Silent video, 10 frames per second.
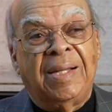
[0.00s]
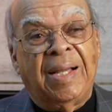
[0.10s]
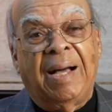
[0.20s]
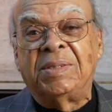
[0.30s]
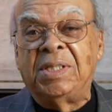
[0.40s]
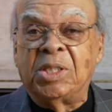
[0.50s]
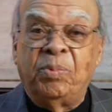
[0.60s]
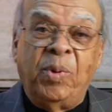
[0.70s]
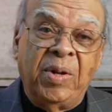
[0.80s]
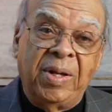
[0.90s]
I was
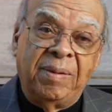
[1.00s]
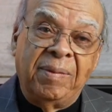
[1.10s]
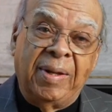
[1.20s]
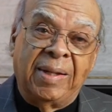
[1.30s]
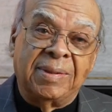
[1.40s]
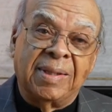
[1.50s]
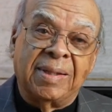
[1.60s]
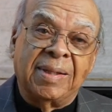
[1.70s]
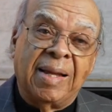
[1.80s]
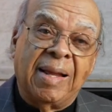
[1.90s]
disappointed in that.
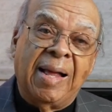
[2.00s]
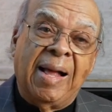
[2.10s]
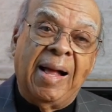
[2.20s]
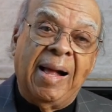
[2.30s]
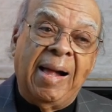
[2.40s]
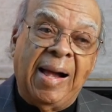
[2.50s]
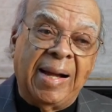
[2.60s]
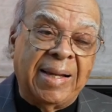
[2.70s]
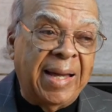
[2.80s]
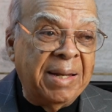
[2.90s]
Uh -huh.
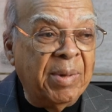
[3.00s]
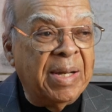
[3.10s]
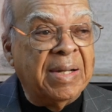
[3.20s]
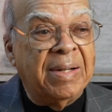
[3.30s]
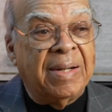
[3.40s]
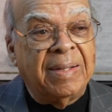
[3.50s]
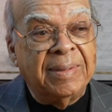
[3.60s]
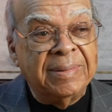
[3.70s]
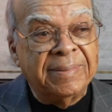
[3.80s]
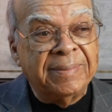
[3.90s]
I got in my car,
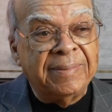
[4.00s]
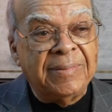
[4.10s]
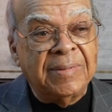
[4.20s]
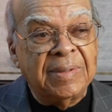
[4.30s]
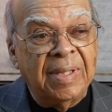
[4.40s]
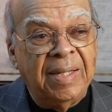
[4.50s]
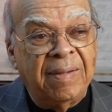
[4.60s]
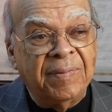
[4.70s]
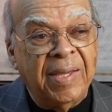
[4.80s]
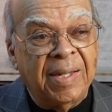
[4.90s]

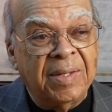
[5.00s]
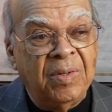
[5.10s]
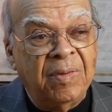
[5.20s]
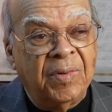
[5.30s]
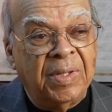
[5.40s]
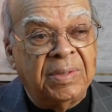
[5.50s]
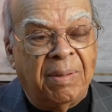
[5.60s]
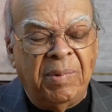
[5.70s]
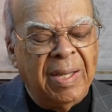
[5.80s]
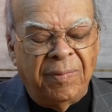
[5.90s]
left Catholic University,
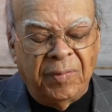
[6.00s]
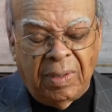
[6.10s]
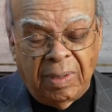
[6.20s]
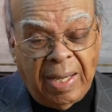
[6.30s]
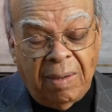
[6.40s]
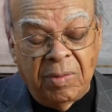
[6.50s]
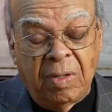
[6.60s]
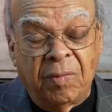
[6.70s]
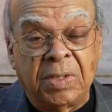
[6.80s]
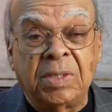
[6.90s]
I mean, left uh, Howard
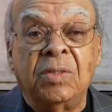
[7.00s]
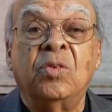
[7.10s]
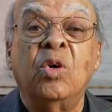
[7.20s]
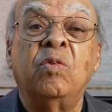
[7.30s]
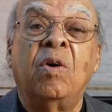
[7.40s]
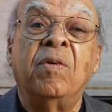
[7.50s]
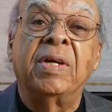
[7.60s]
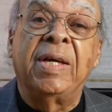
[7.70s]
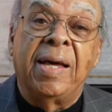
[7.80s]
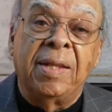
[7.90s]
University, uh -huh. drove over to
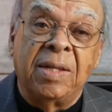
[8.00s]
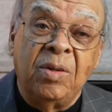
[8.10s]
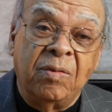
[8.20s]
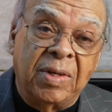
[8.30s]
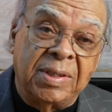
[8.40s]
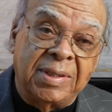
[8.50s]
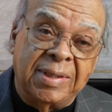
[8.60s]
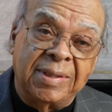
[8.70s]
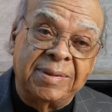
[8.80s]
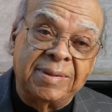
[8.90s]
Catholic
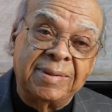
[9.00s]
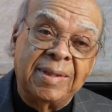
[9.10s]
University. Uh -huh.